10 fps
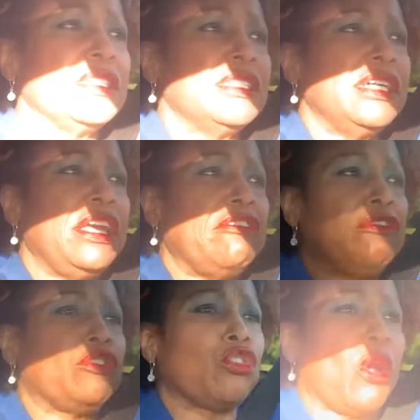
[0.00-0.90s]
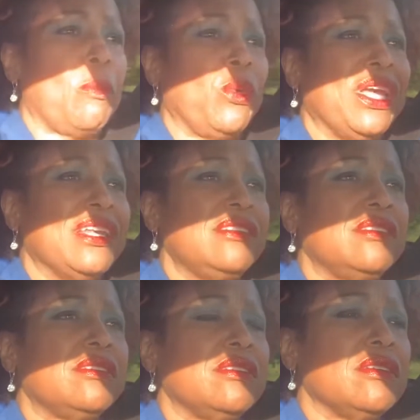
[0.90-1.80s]
if Trump
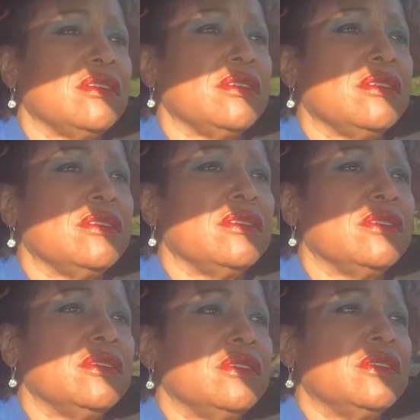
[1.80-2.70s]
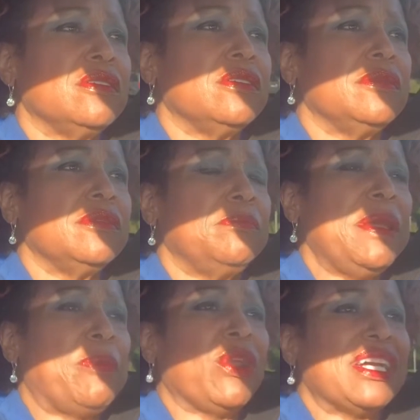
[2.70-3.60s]
wins,
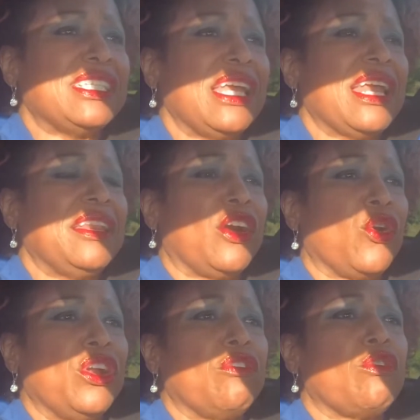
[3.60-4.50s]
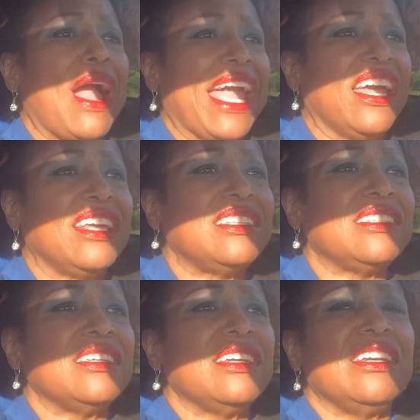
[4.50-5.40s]
people are saying that they're going to
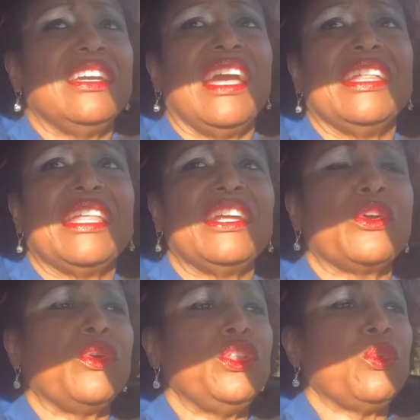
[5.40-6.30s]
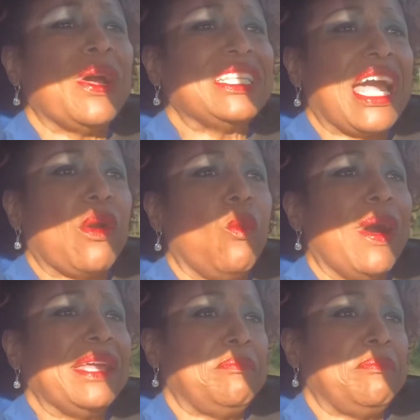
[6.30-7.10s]
riot and that they're going to attack white